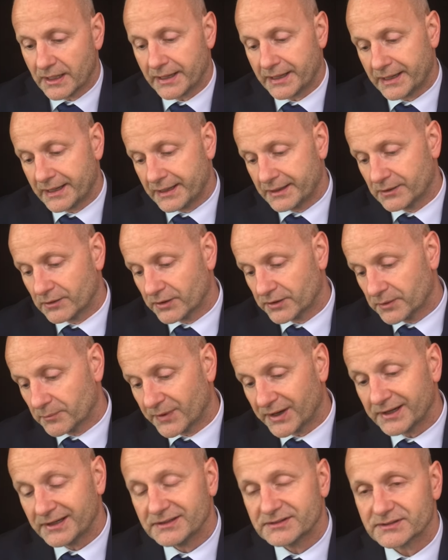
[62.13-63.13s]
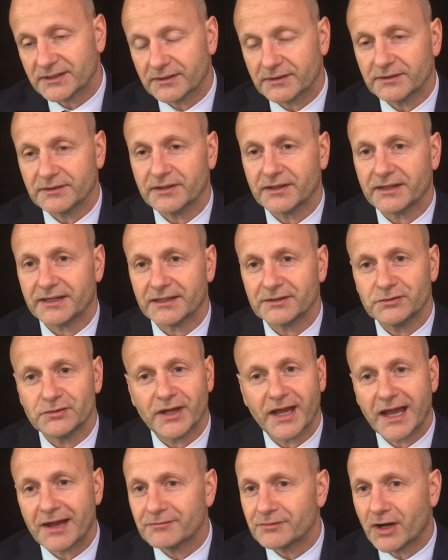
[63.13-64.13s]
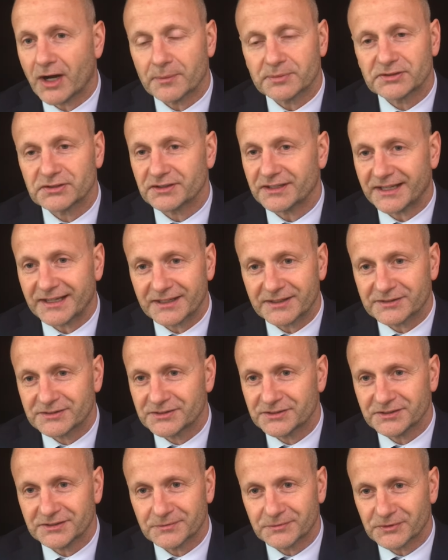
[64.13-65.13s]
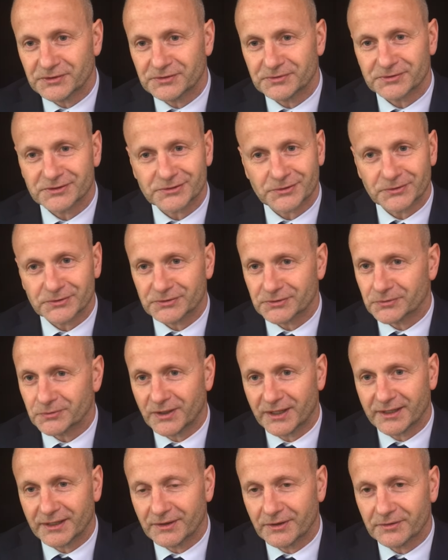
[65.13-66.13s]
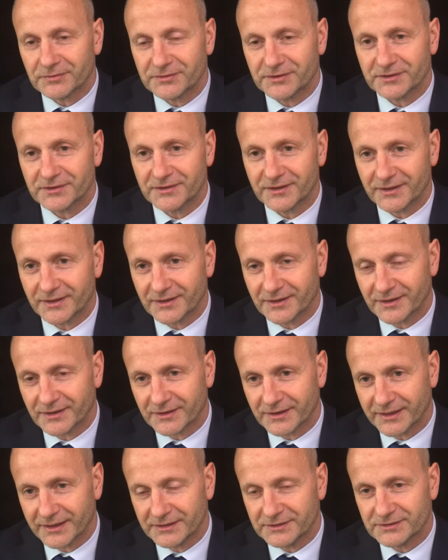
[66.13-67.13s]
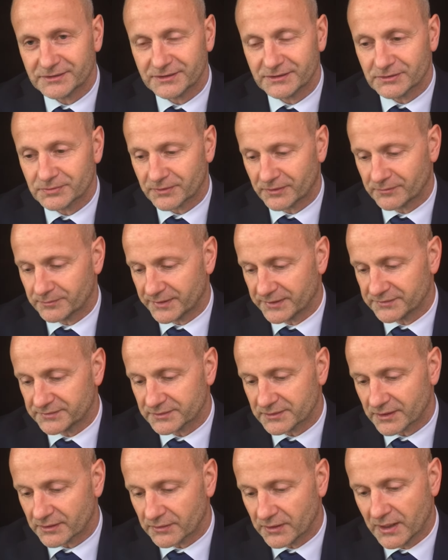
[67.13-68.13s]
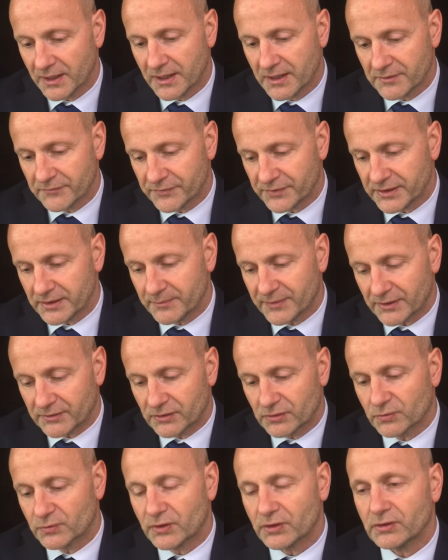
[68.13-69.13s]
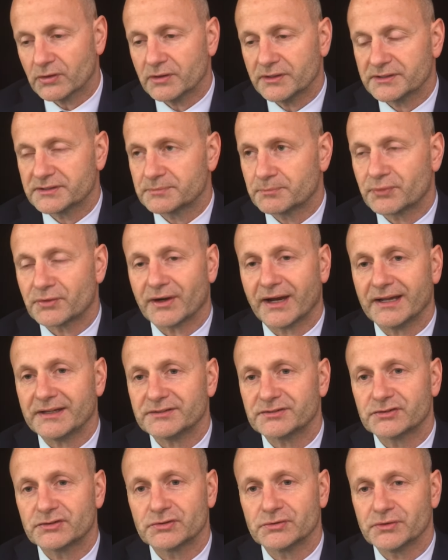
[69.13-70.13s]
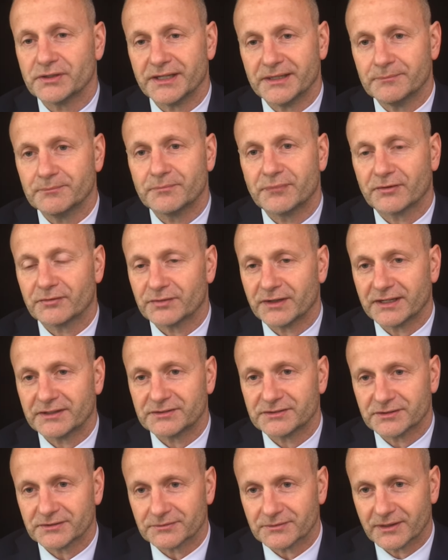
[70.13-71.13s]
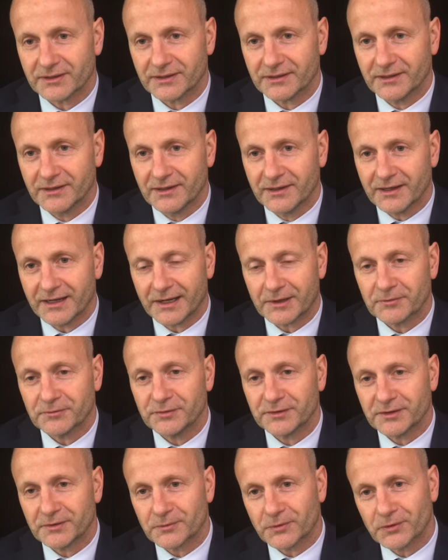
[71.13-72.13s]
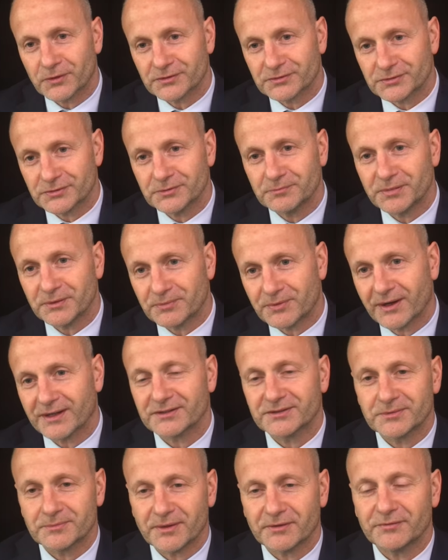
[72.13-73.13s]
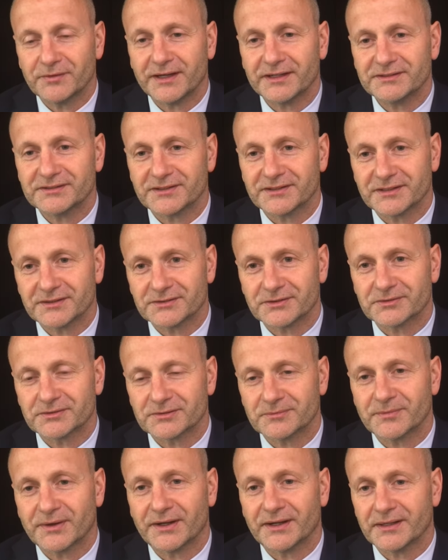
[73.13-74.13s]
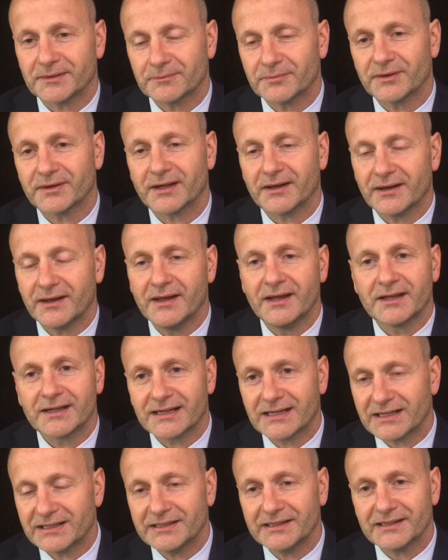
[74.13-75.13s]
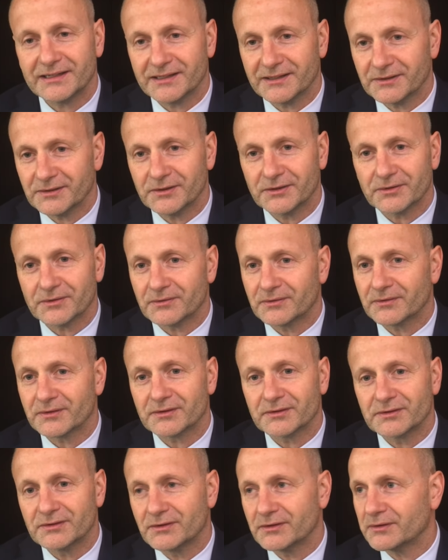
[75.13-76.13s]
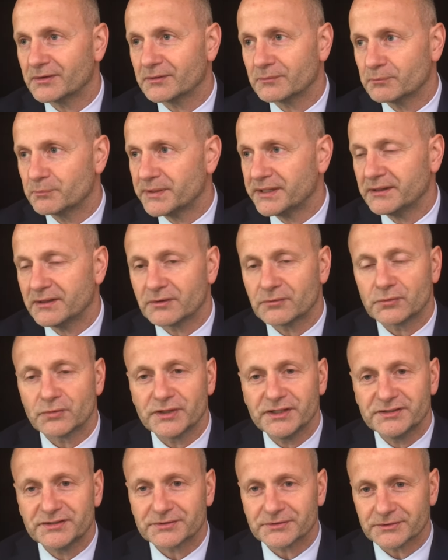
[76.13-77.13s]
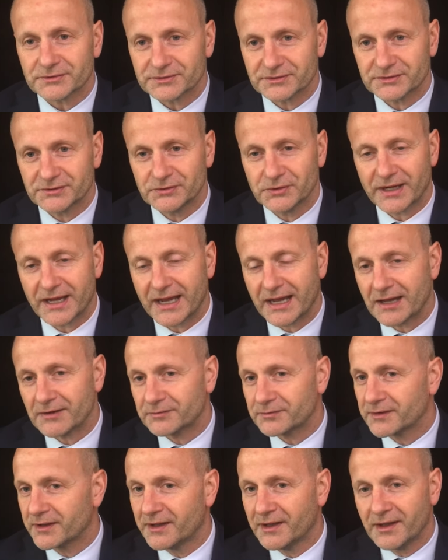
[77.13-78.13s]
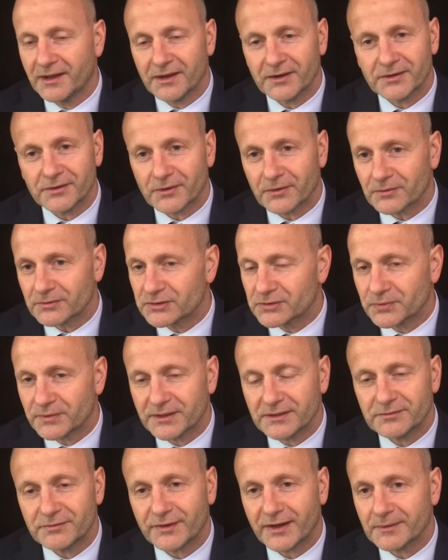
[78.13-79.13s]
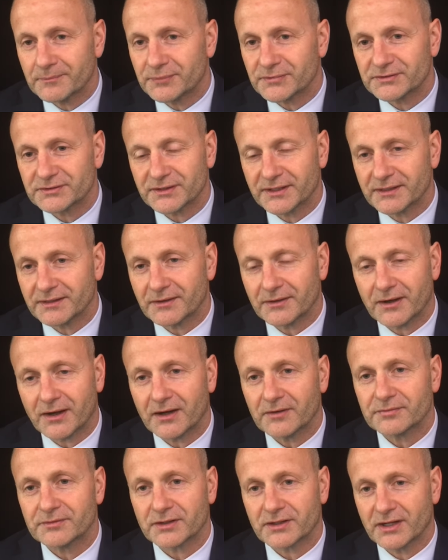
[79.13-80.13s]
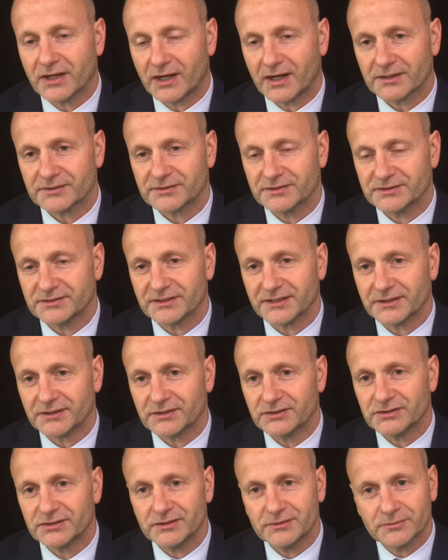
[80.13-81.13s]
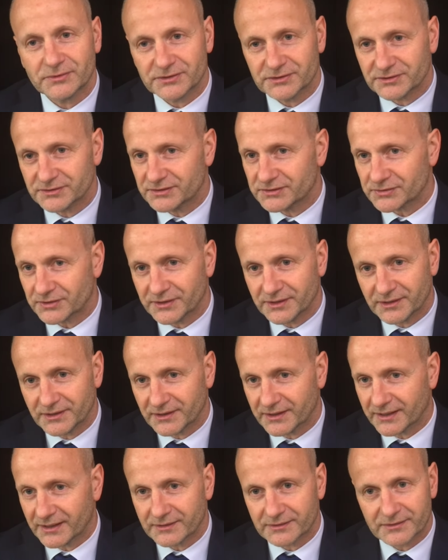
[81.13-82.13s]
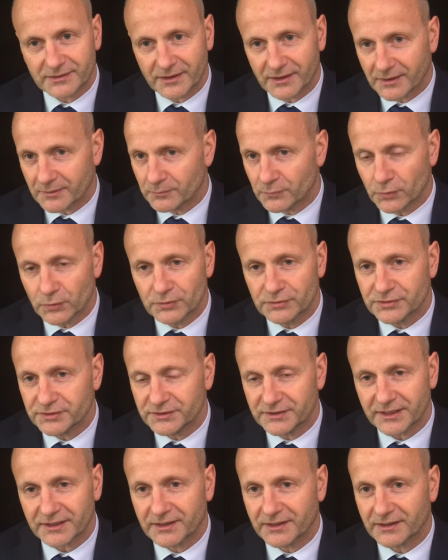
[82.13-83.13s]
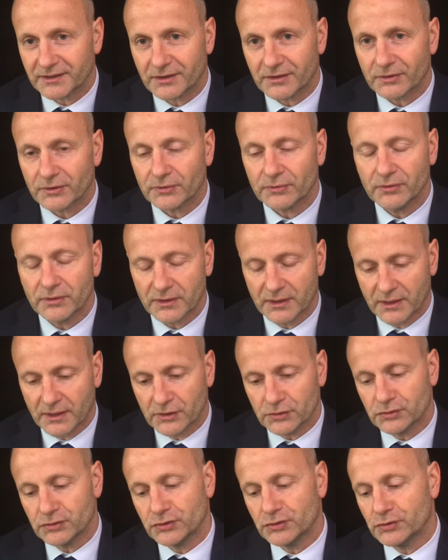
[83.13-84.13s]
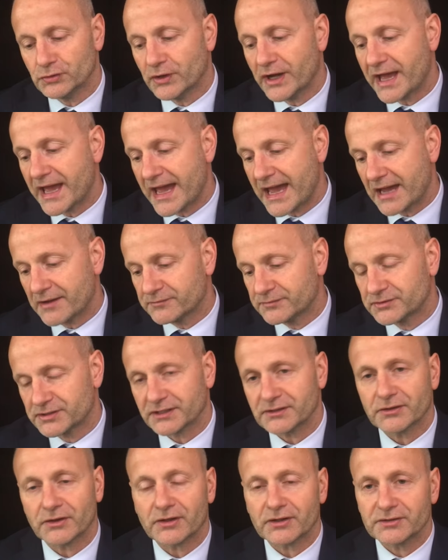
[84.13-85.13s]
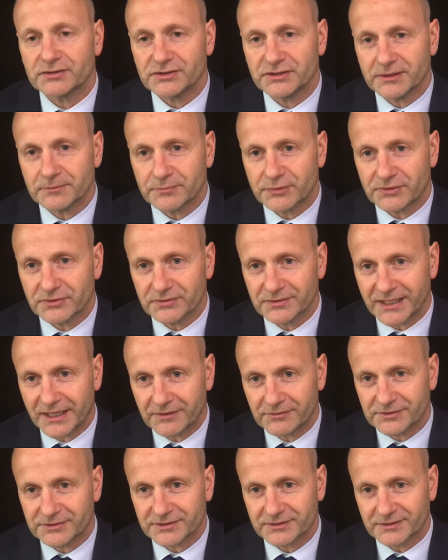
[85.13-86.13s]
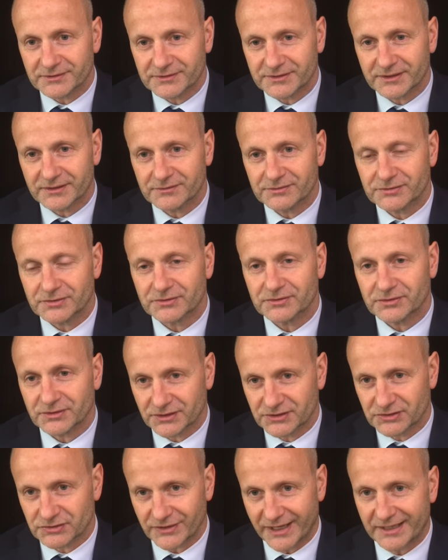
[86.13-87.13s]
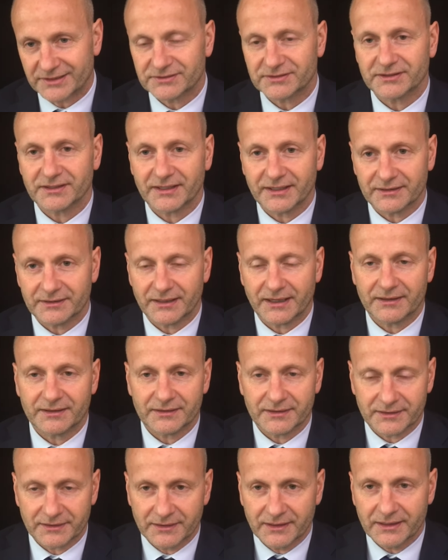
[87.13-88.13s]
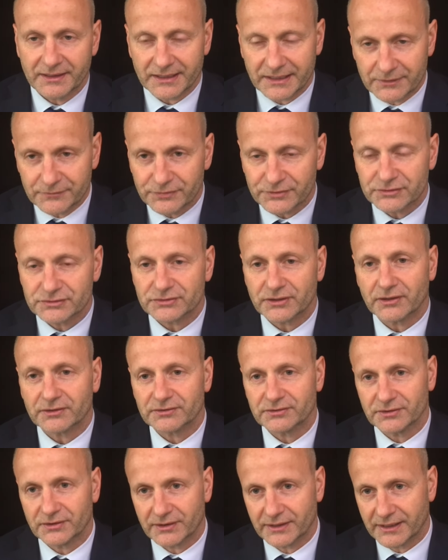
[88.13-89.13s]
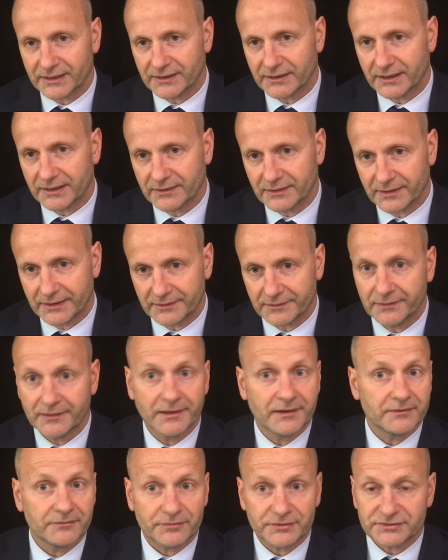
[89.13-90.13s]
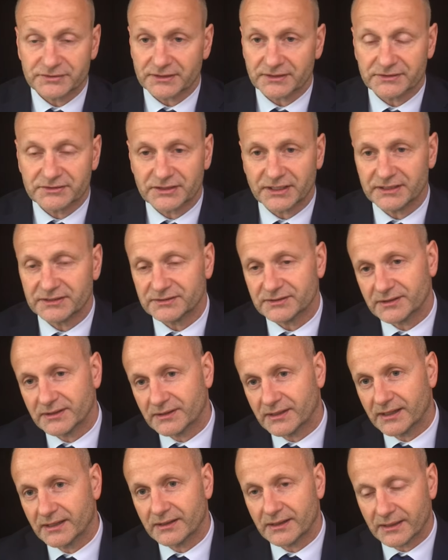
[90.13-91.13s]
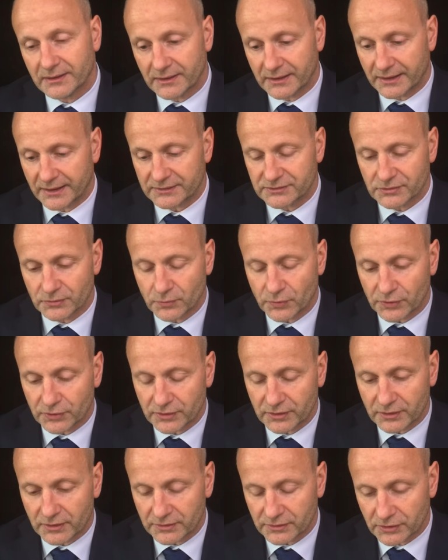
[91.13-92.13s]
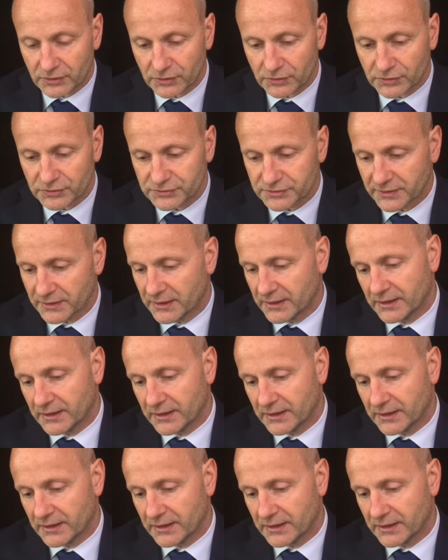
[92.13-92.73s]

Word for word: And on the mining side, on the other hand, you have optionality, which was also why I loved it 12 months ago. Think about it, the world is priced to imperfection, right? I don't think the world should be priced to perfection in terms of mining, but clearly, you know, being in resources, you have, you know, 25% of the cost is energy, which is trading at a multi-decade low. You have technology improving every single day in terms of extraction and the infrastructure and facilitation and actually working on the goods.